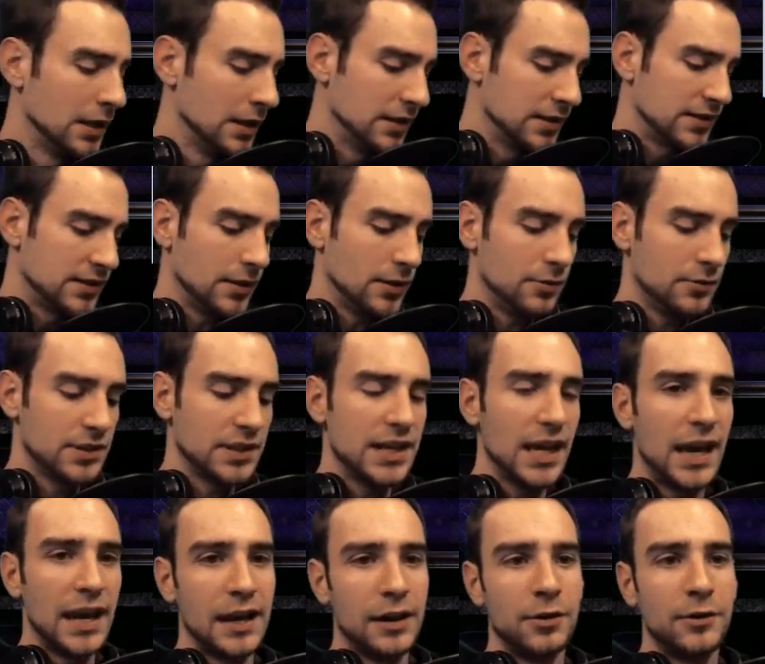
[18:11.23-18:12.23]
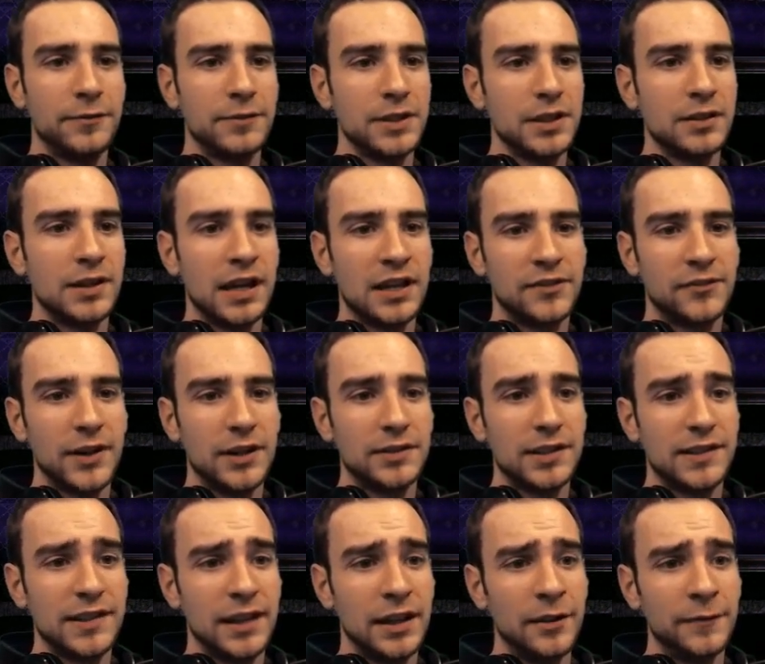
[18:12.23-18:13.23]
So yeah, hopefully you guys found
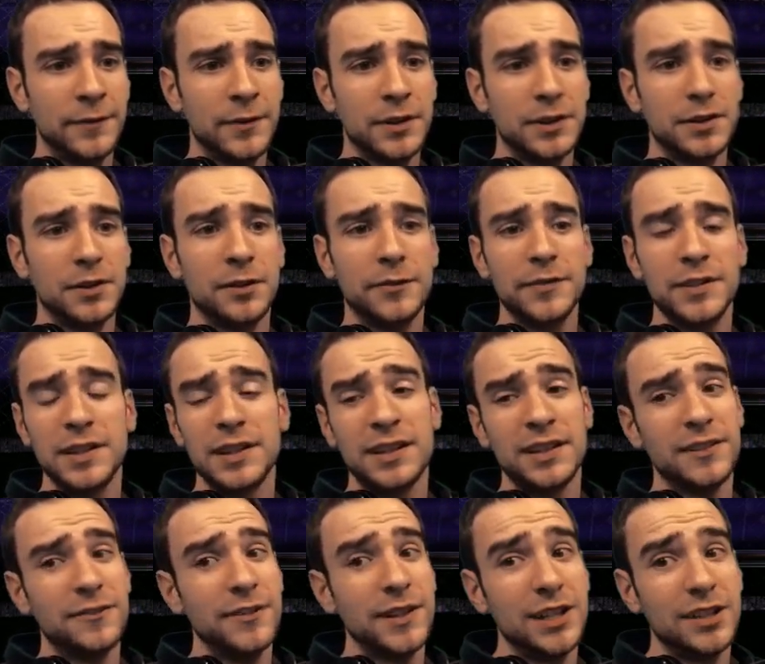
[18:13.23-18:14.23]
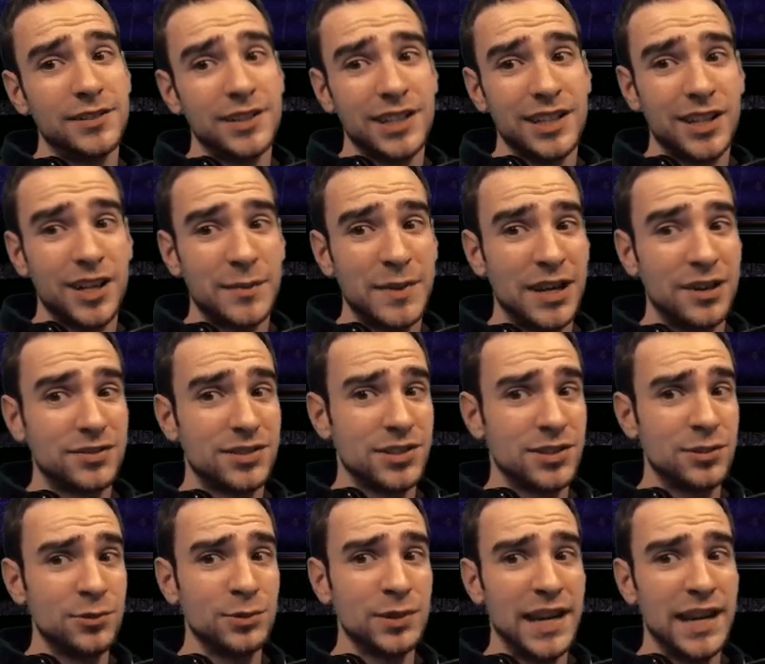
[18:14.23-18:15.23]
this helpful and hopefully this video didn't come out
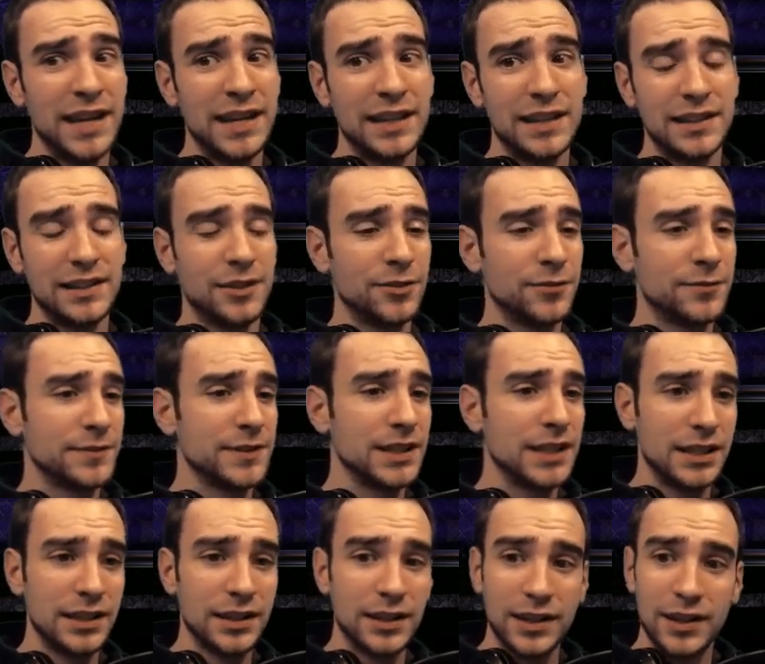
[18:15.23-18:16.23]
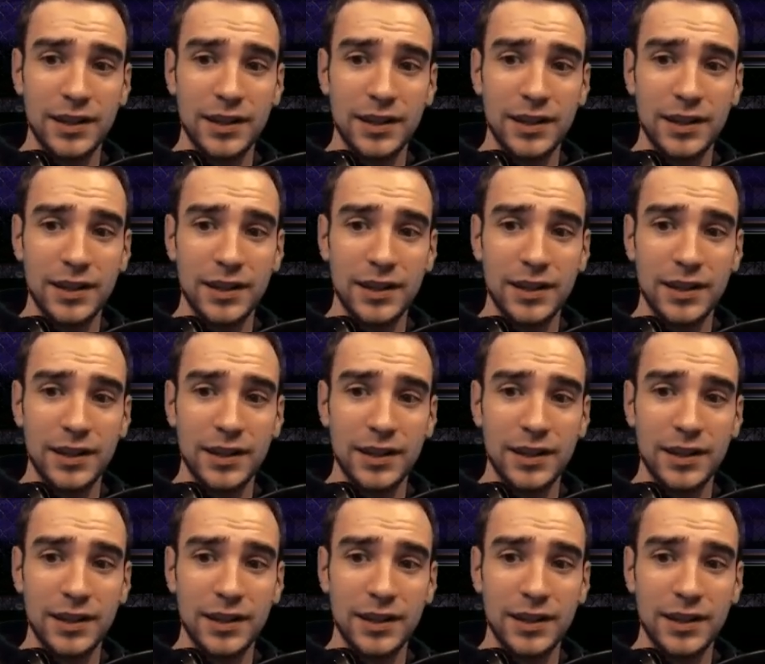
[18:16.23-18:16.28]
too late and hopefully